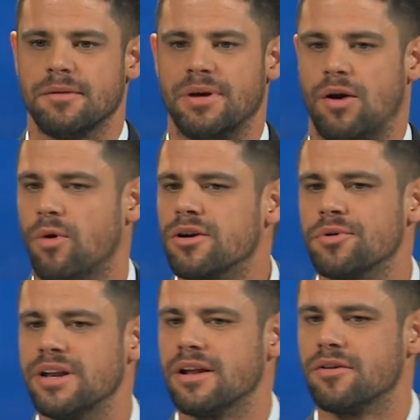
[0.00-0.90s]
But I want to
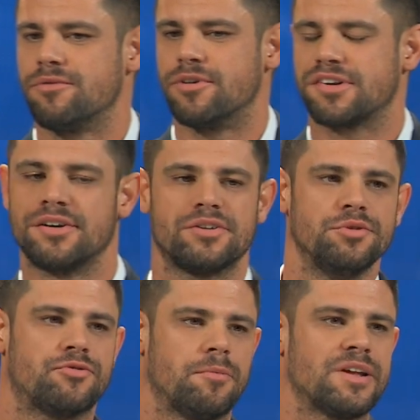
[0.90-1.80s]
read a little verse or
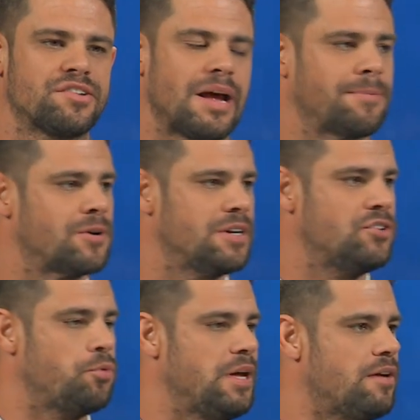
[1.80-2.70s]
two from this chapter
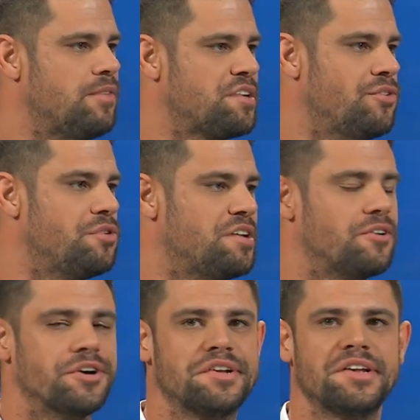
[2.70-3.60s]
each week of this new
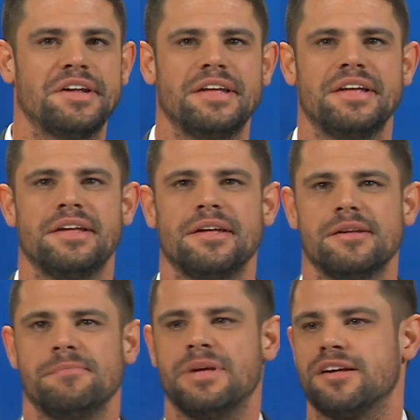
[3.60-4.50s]
series
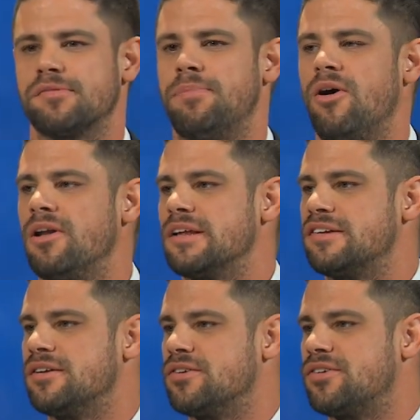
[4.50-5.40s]
because Paul
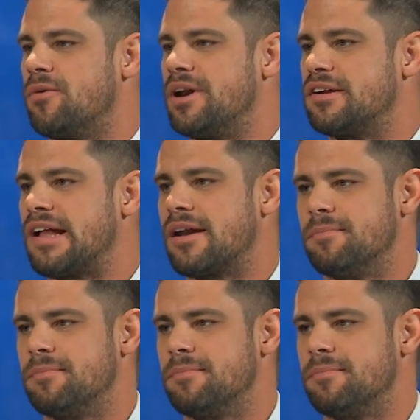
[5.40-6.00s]
is showing us how